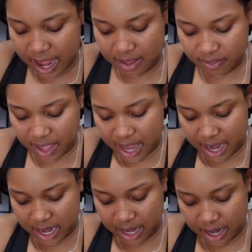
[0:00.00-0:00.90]
And
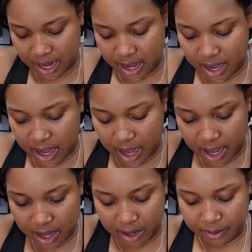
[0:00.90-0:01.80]
then
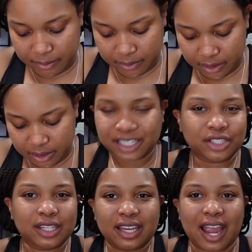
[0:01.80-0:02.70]
um, I
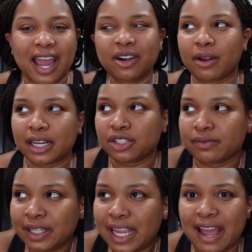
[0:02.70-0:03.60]
just like, I don't know, I
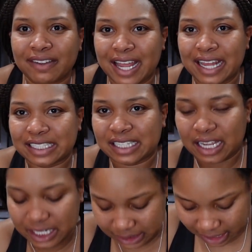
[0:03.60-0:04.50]
just really haven't had a
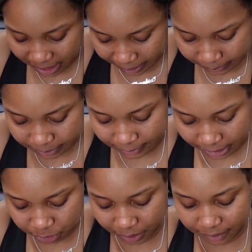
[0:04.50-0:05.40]
ton of time to be
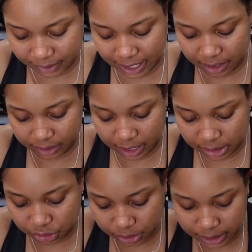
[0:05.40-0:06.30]
like traveling out of the
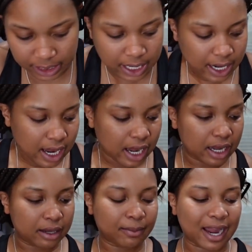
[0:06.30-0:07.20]
country.
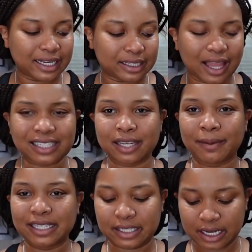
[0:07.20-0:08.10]
Um, I Last
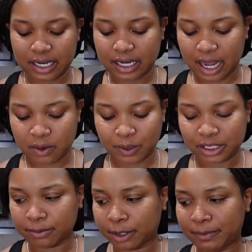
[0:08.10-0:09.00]
time I did, I
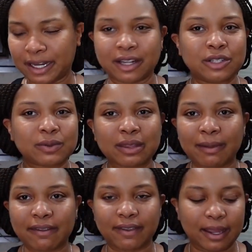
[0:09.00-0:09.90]
went to Barbados with
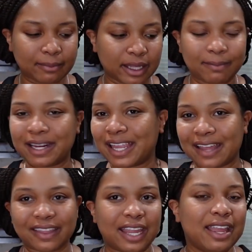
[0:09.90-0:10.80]
my family, but
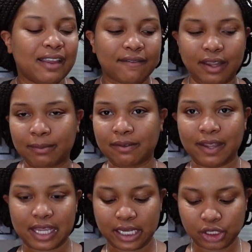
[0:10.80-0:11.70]
again, like family
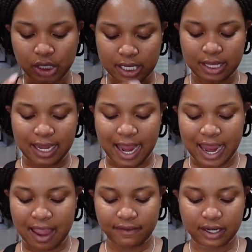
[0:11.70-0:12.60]
vacation, like I
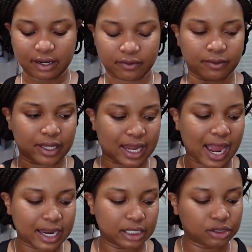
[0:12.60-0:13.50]
haven't really
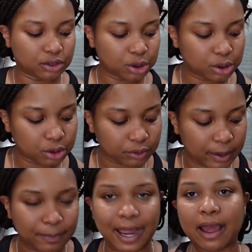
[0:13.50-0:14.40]
had a
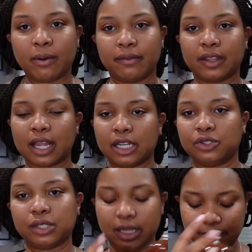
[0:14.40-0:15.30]
trip out of the
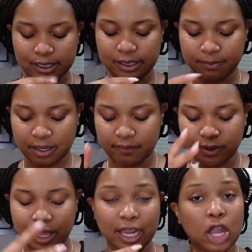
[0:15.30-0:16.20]
country that was simply
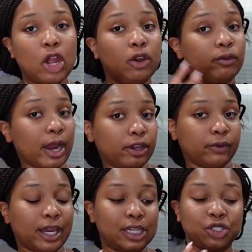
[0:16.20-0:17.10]
for like
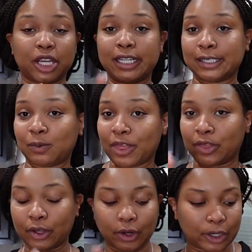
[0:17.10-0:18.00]
recreations
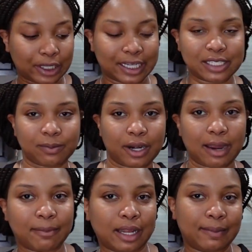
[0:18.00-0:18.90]
with the girlies where
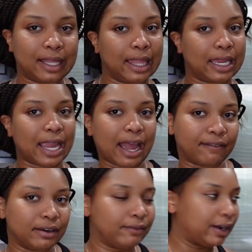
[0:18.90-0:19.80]
I'm gonna be like having